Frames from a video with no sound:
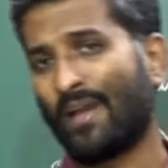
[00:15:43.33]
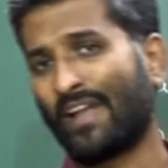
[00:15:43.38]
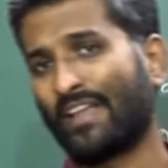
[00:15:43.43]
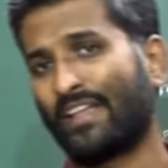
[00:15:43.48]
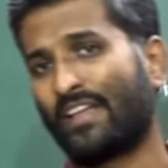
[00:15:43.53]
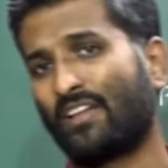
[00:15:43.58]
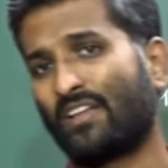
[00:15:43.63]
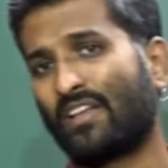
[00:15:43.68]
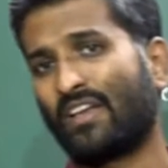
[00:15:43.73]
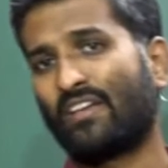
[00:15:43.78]

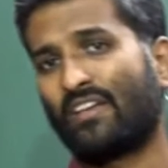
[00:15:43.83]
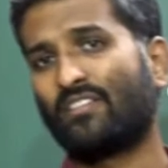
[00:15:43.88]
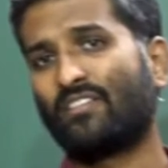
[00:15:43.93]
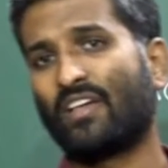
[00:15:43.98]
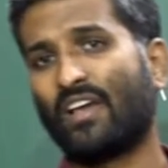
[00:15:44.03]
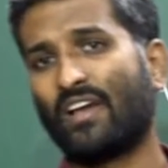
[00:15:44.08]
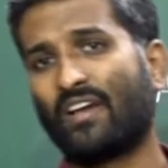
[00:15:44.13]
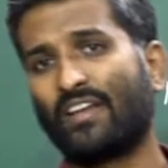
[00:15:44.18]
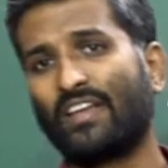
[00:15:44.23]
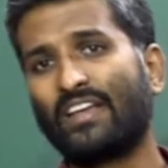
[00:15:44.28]
and it is
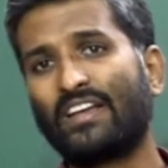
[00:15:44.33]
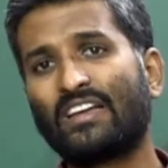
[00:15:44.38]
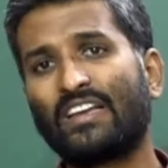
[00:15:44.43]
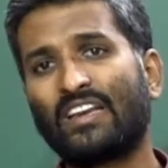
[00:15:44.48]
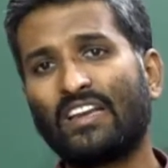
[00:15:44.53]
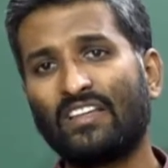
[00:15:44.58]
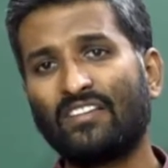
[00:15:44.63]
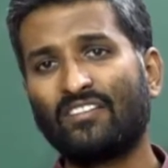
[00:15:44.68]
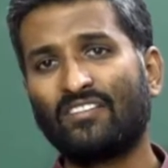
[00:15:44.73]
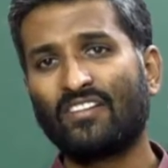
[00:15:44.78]

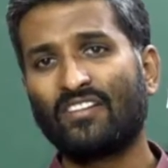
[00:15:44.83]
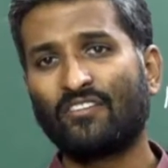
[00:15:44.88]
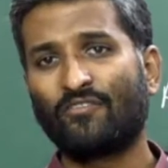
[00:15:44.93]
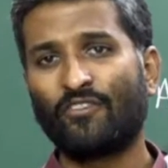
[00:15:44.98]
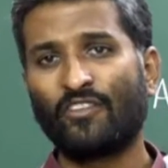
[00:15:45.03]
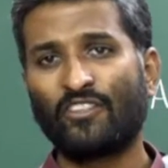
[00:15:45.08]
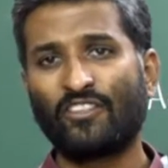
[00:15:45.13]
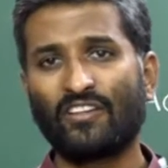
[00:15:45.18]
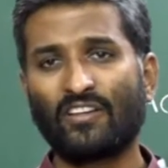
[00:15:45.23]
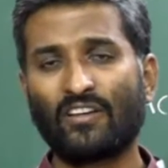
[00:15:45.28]
increase the
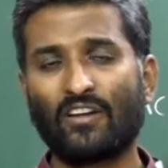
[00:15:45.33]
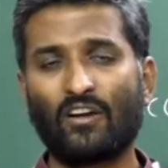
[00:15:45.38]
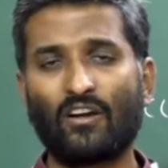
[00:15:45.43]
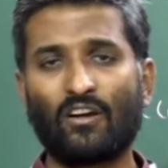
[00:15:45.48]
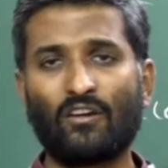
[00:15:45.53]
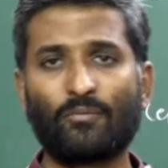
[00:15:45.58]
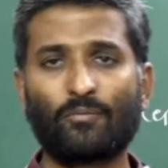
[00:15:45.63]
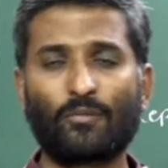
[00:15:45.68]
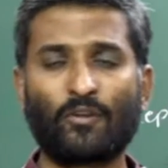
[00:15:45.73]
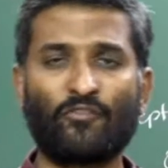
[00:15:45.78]

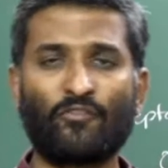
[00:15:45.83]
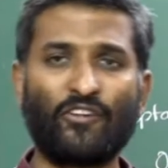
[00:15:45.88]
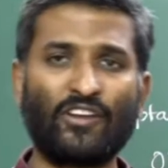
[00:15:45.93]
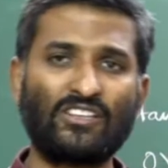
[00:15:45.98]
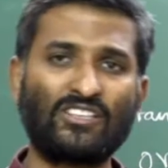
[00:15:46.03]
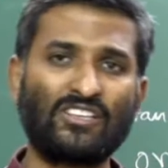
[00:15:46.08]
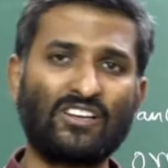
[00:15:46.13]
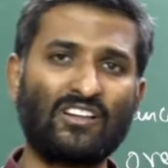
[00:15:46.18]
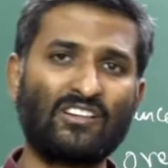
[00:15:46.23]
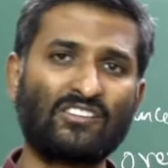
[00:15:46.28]
physical
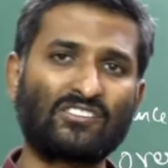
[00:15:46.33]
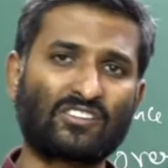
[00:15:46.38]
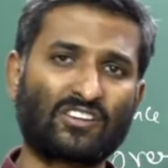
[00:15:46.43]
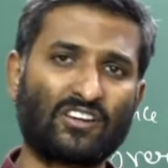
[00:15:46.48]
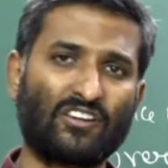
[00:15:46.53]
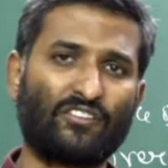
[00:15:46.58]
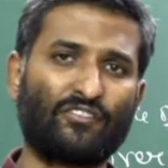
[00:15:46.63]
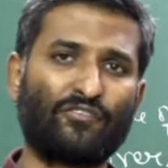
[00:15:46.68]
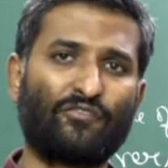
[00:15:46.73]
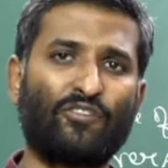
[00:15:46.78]
professional
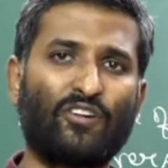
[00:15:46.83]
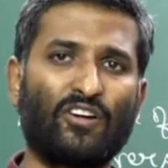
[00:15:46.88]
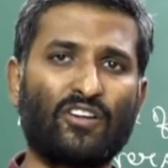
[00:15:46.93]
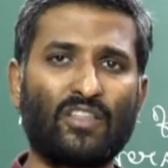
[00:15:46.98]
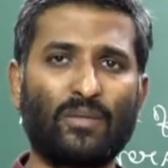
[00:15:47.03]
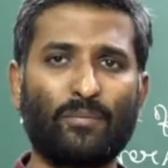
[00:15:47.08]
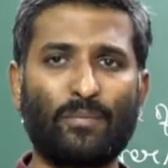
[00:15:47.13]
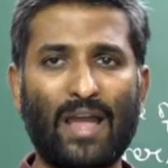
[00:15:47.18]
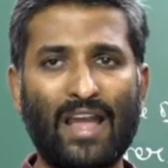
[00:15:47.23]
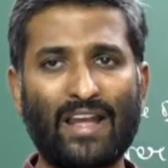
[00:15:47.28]
stress for
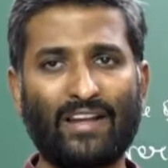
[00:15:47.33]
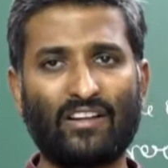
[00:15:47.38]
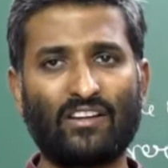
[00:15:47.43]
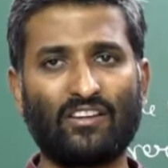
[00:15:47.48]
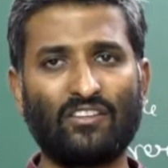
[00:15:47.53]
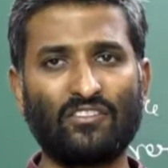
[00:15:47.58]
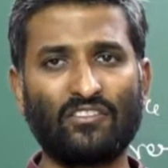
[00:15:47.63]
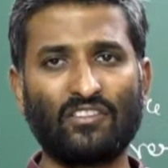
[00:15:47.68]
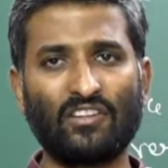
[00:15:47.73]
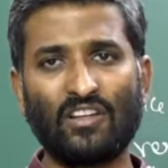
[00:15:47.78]
the
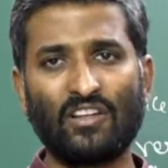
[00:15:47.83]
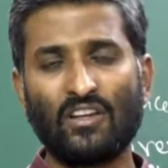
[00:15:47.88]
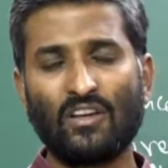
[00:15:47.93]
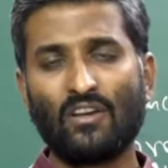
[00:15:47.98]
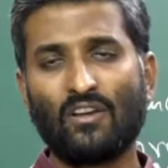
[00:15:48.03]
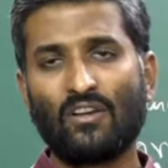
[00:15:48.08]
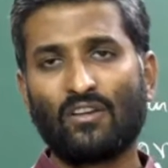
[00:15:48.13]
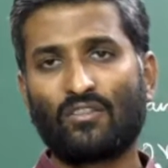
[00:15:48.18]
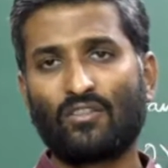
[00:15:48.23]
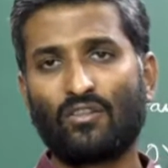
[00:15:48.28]
bankers.
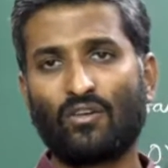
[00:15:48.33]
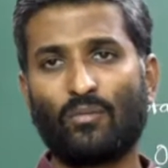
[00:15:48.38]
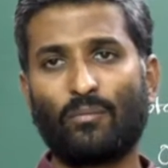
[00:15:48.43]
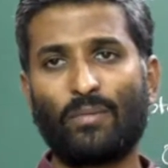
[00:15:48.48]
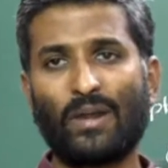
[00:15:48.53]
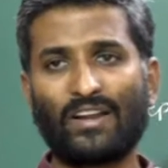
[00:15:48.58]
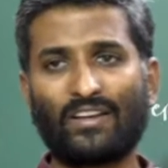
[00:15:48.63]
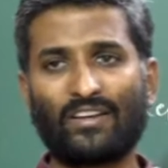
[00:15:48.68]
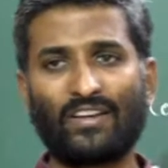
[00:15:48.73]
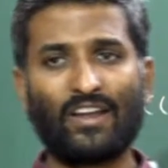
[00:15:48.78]
So
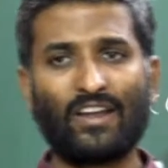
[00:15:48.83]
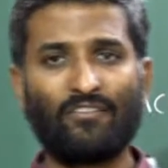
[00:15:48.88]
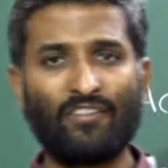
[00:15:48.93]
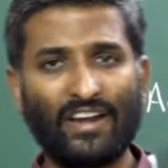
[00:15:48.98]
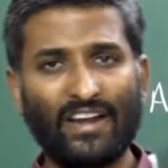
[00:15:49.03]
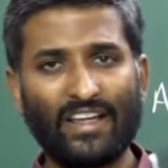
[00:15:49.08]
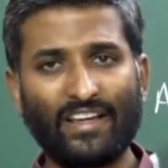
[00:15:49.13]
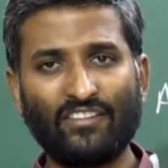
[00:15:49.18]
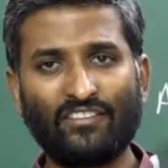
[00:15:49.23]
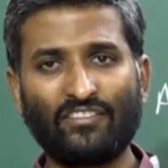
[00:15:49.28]
but
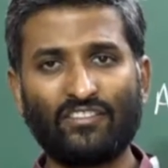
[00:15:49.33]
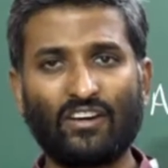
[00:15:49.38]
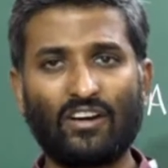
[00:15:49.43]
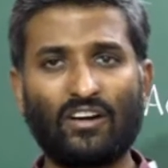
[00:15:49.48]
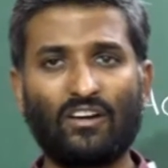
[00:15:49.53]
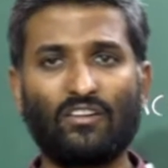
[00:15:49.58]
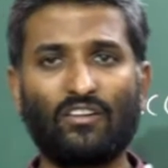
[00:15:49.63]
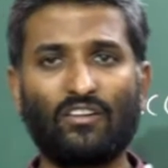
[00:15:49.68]
nowadays